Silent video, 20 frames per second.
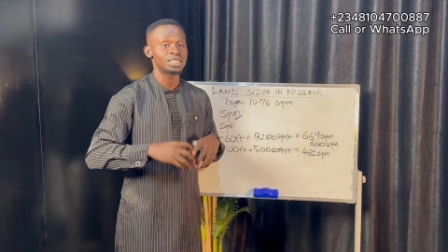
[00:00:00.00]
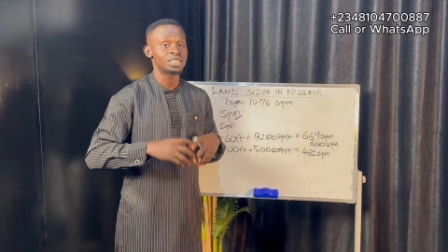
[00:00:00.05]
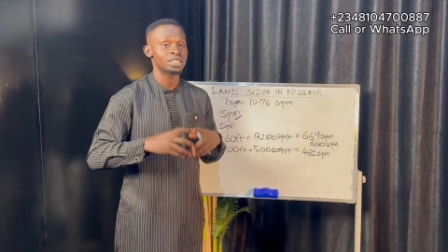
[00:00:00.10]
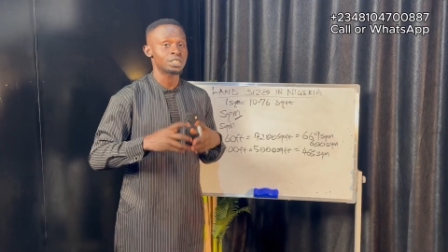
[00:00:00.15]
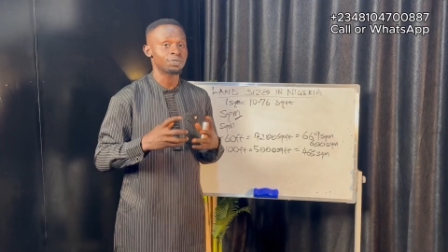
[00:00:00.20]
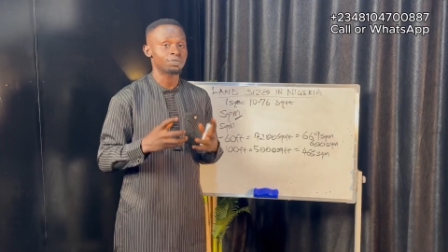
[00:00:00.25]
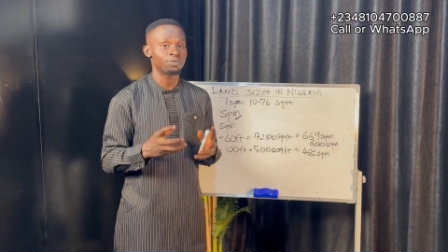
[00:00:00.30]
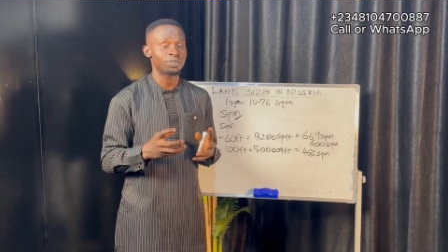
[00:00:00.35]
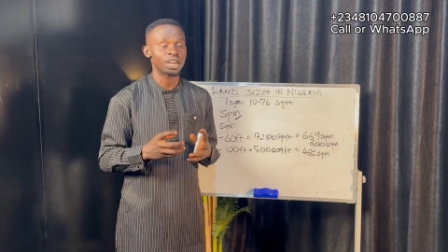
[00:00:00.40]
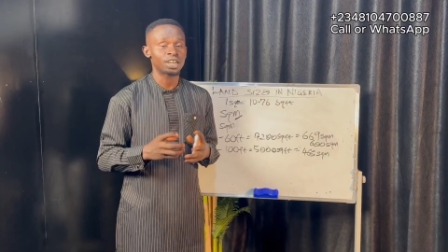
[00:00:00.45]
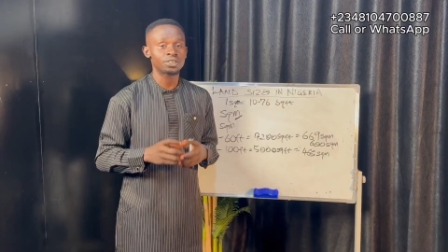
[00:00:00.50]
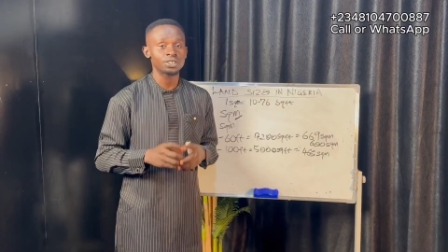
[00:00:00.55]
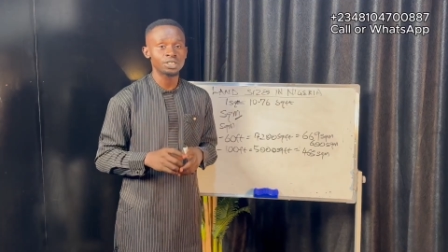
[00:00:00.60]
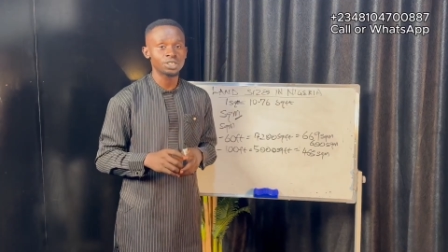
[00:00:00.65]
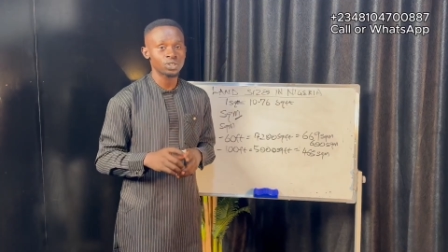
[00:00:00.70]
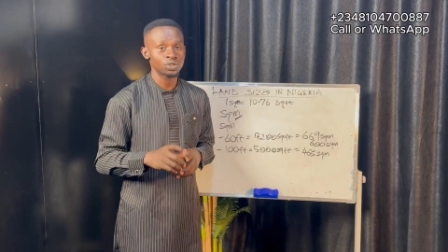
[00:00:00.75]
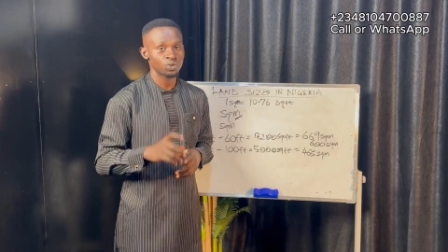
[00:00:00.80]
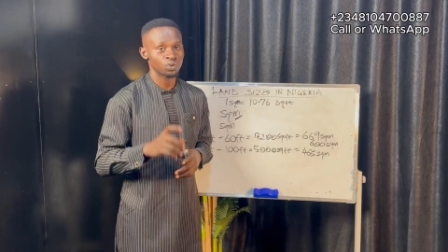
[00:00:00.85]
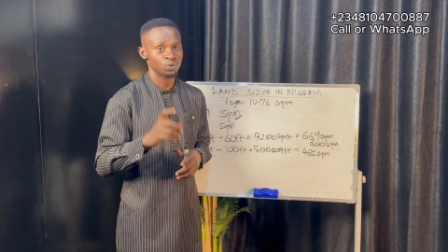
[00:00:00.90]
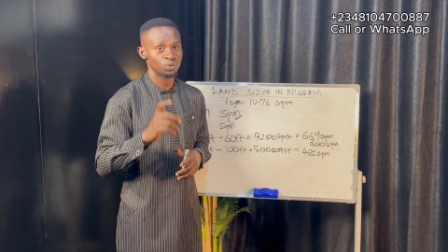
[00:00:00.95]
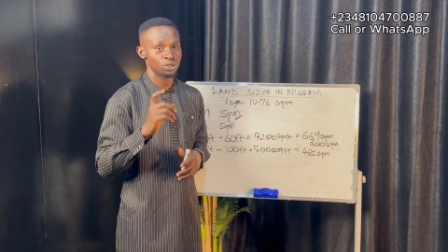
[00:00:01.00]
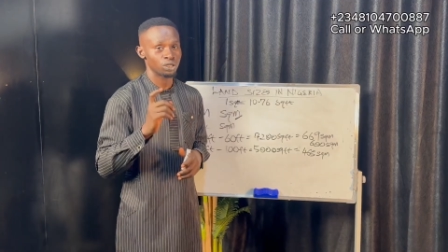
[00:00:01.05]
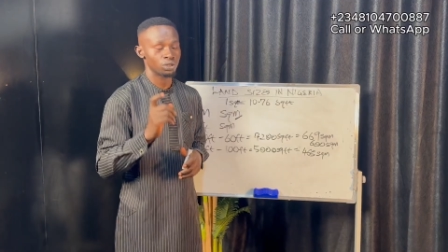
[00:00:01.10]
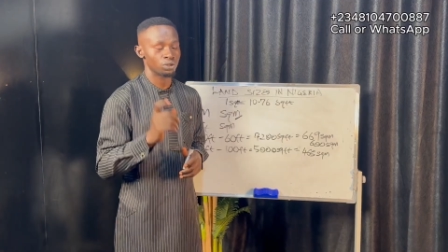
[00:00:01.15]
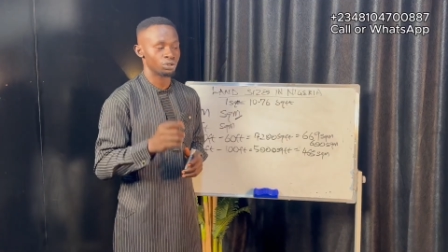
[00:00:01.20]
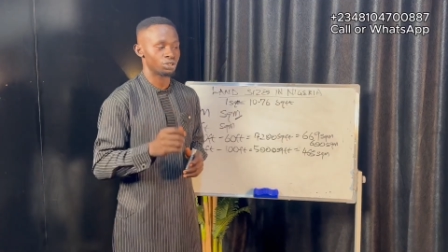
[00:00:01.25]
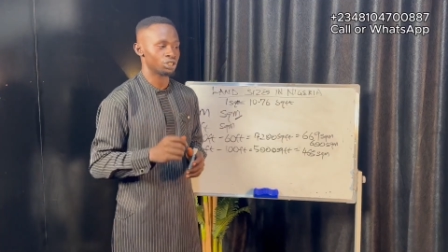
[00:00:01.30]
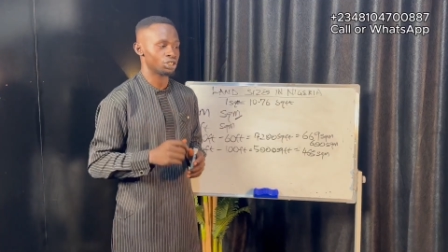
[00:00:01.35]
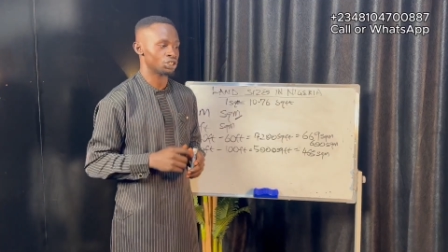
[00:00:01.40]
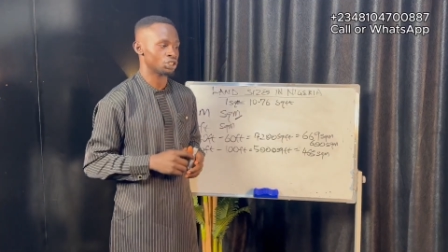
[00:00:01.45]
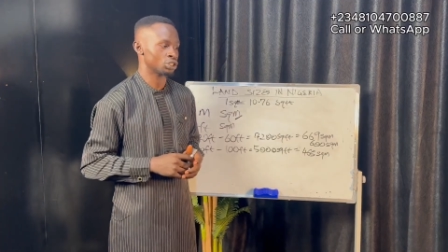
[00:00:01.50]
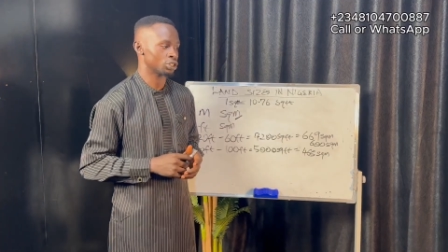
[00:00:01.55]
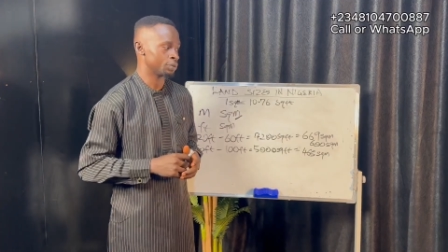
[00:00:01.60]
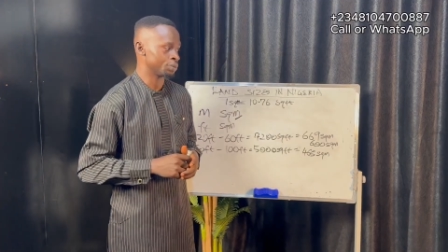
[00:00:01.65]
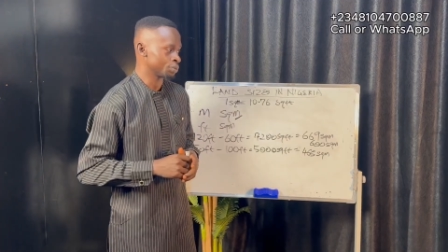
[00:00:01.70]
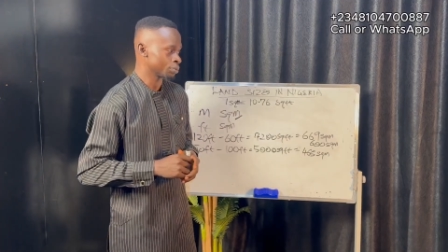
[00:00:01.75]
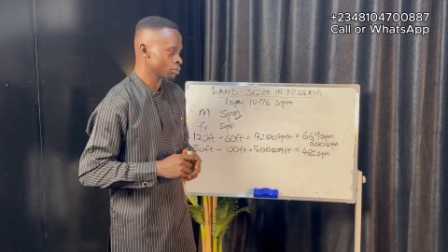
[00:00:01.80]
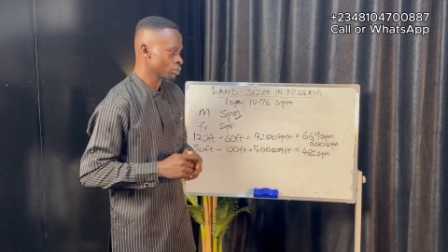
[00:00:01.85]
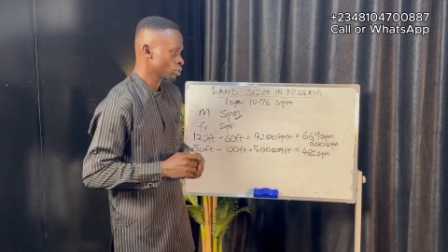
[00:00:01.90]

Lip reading: It varies with location.